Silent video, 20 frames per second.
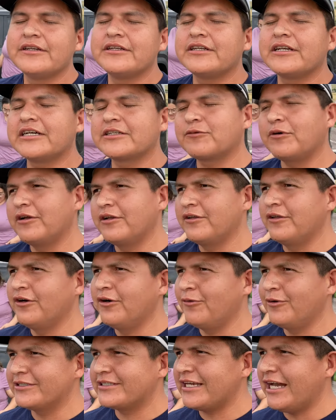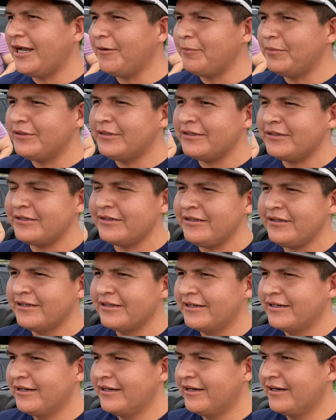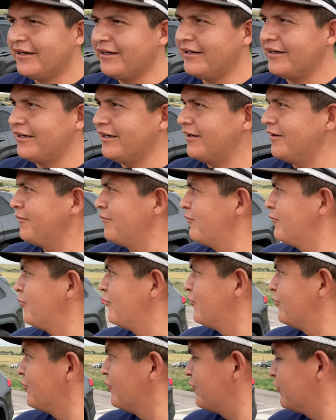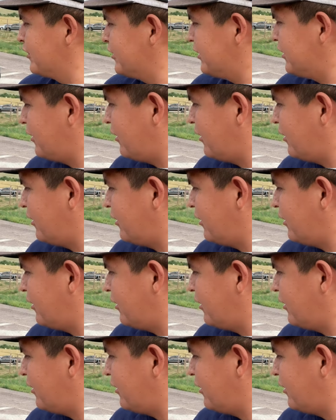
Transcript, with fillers: you guys want to know what's happening um, we